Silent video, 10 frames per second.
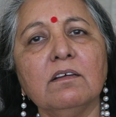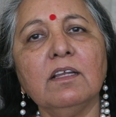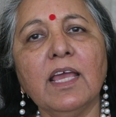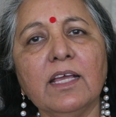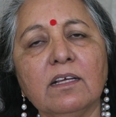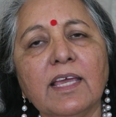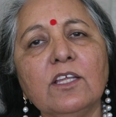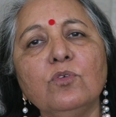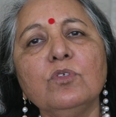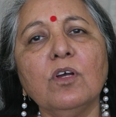like
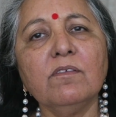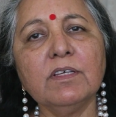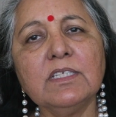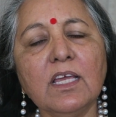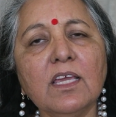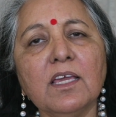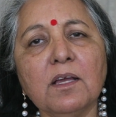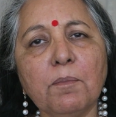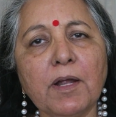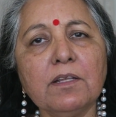Ketu's always thinking
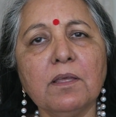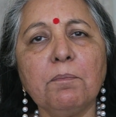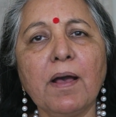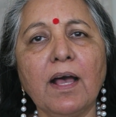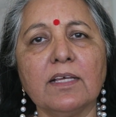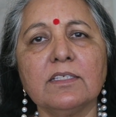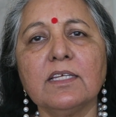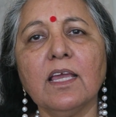about the past.